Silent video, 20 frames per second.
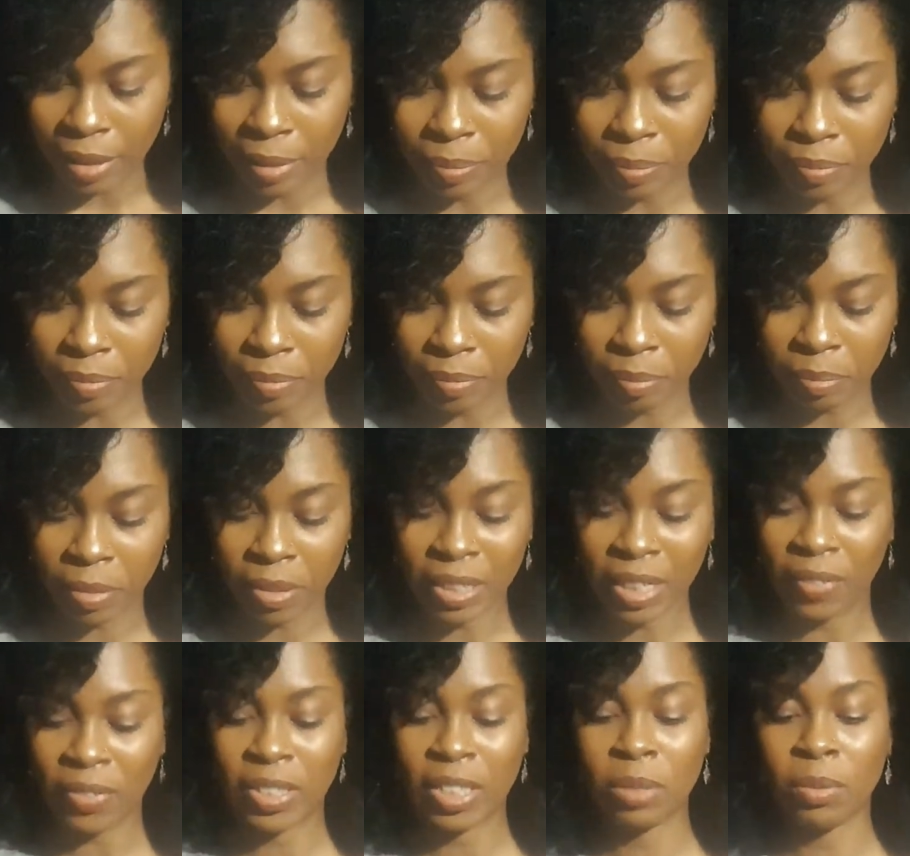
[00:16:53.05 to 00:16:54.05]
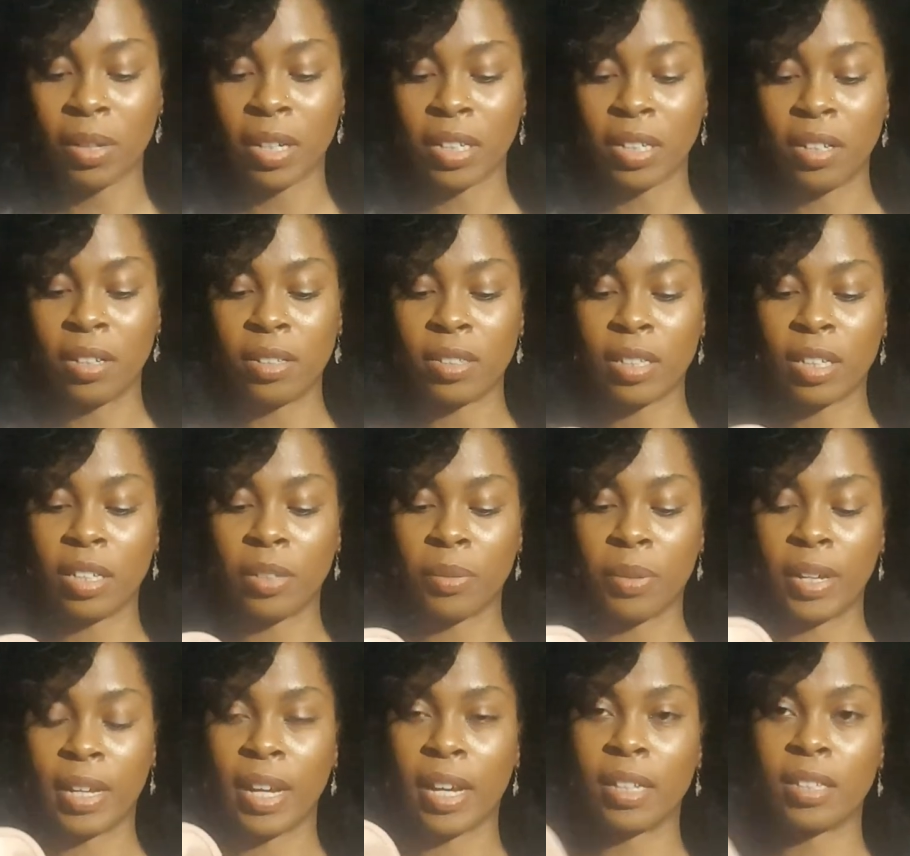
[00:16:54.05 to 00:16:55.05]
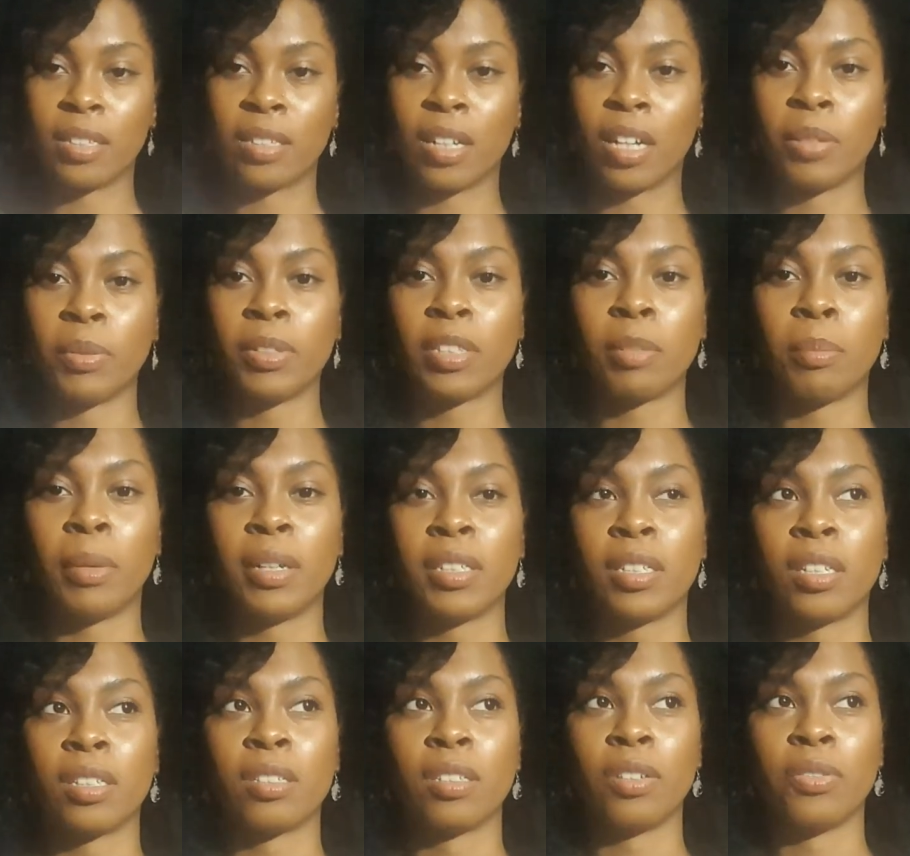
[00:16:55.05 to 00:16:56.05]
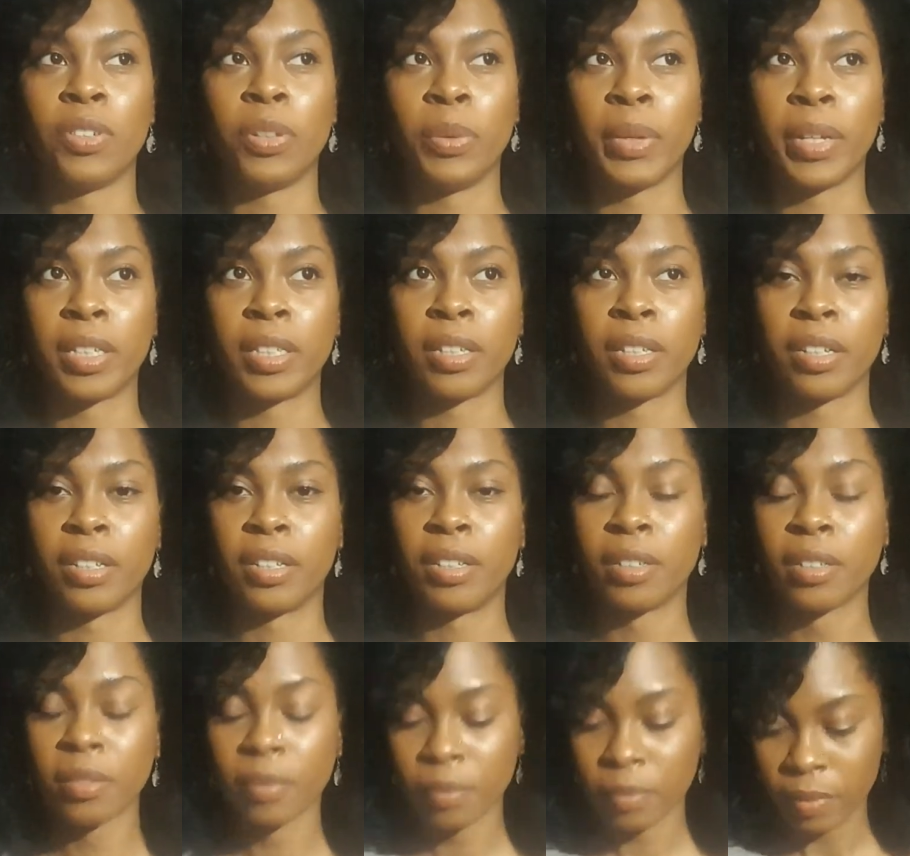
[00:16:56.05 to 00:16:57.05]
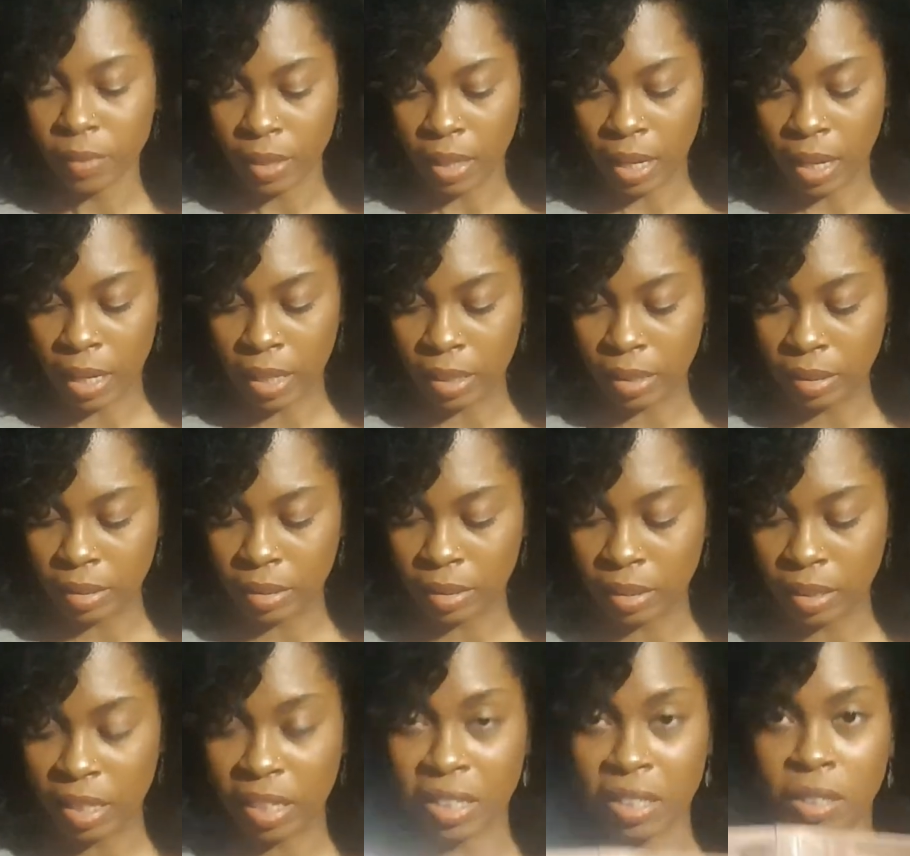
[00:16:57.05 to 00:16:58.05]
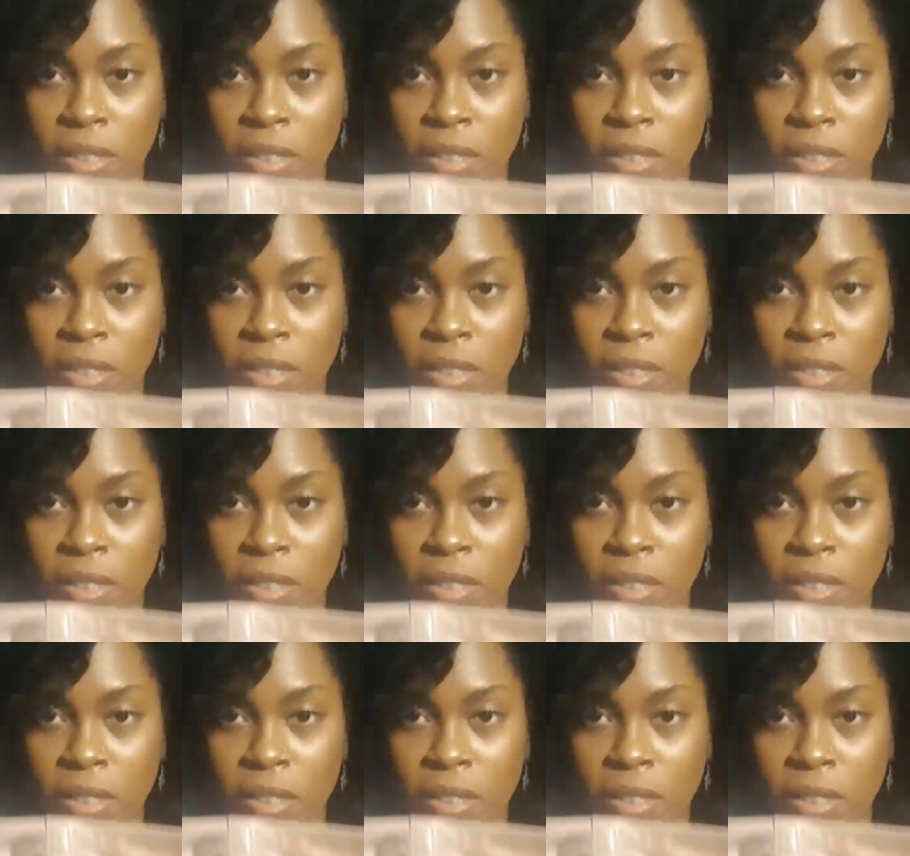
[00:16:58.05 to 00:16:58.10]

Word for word: um, but yeah, this is what I used anyway. And I went to Manchester a few weeks ago, and I